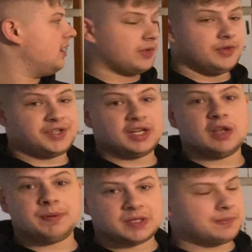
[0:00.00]
The city
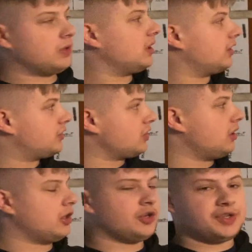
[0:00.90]
of Pittsburgh and Consol
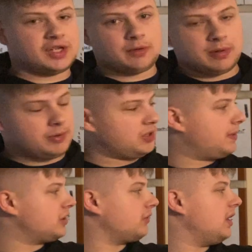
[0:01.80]
Energy Center, PPG
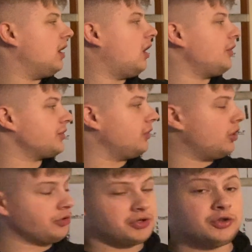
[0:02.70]
Paints Arena also
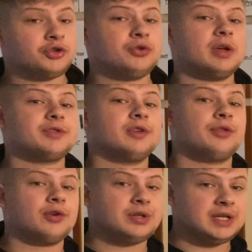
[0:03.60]
hosted the
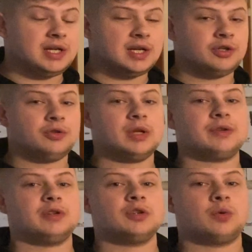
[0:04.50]
2013 and
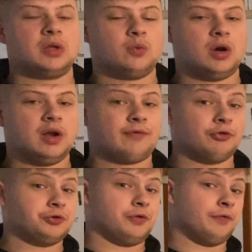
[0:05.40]
2021
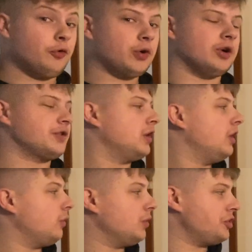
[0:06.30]
Frozen Fours,
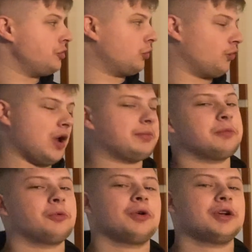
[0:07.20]
which your Robert
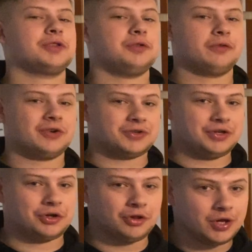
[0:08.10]
Morris
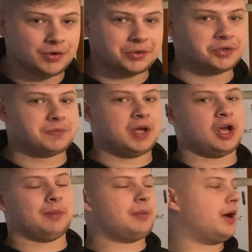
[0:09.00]
University Colonials, my
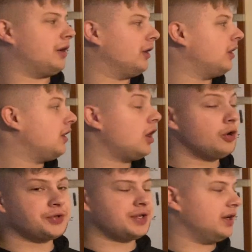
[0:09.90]
alma mater,
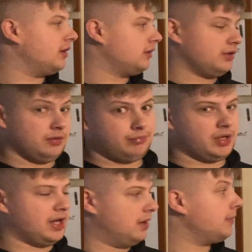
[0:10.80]
hosted. Didn't
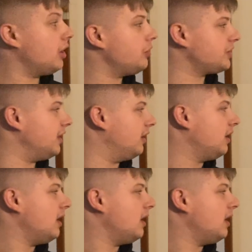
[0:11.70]
play in, but hosted.